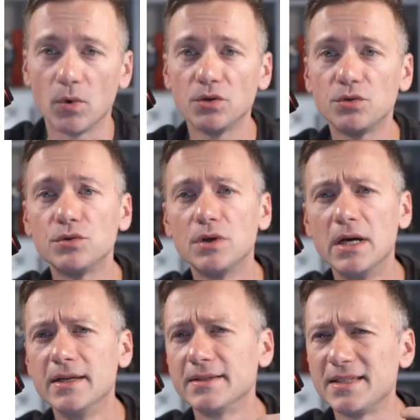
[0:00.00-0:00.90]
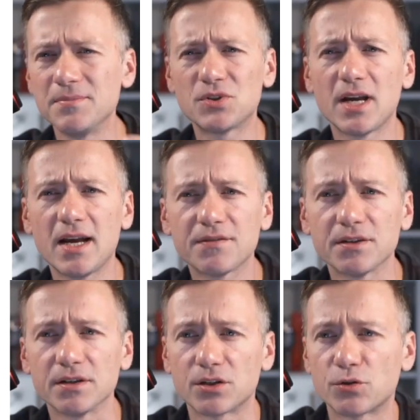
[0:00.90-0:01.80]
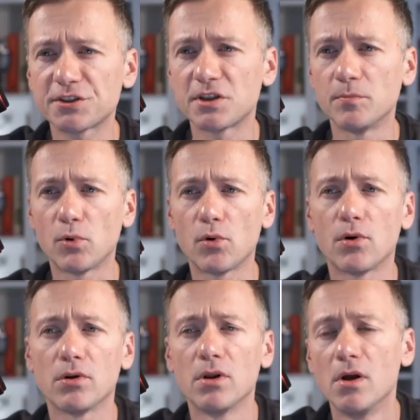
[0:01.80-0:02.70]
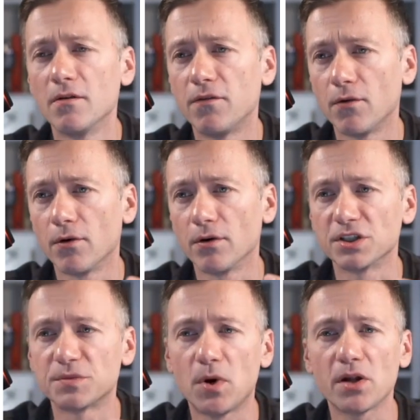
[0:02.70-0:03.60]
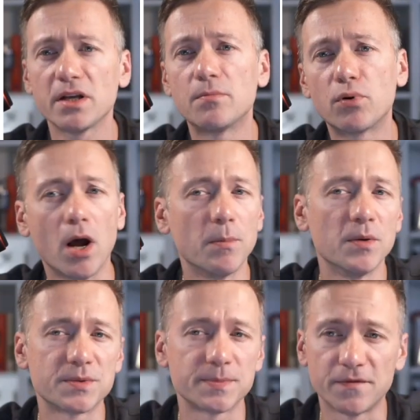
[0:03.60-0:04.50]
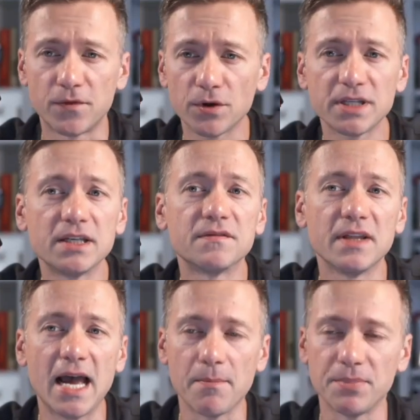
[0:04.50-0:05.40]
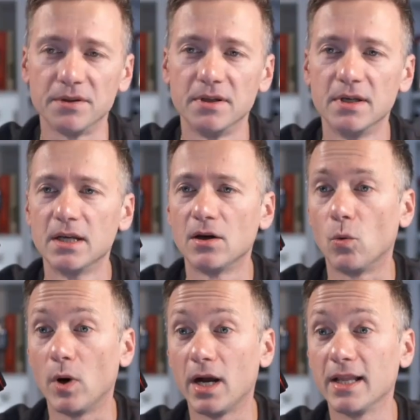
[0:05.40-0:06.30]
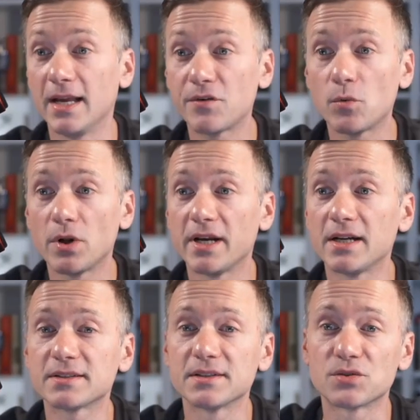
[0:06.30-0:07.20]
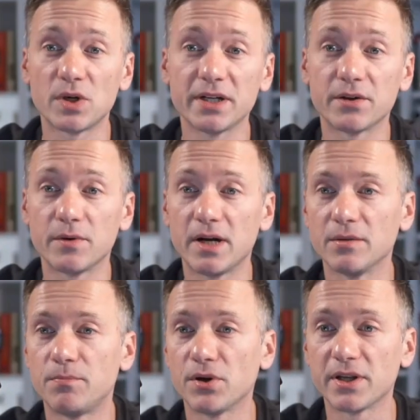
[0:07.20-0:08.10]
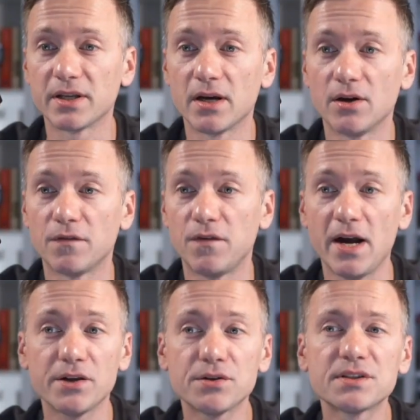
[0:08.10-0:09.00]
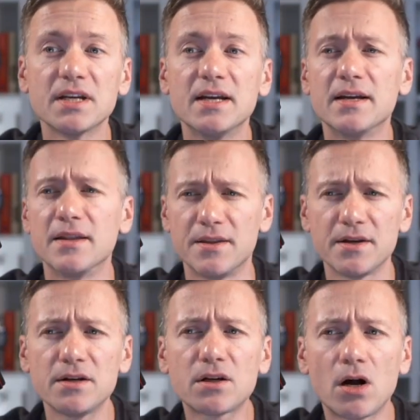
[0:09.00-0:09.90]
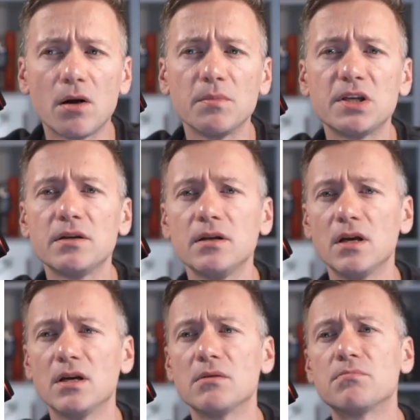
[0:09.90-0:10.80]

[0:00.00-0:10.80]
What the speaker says: The one who seems to have the crystal ball for spotting problems before they even happen. While everyone else is running around putting out fires, they're calmly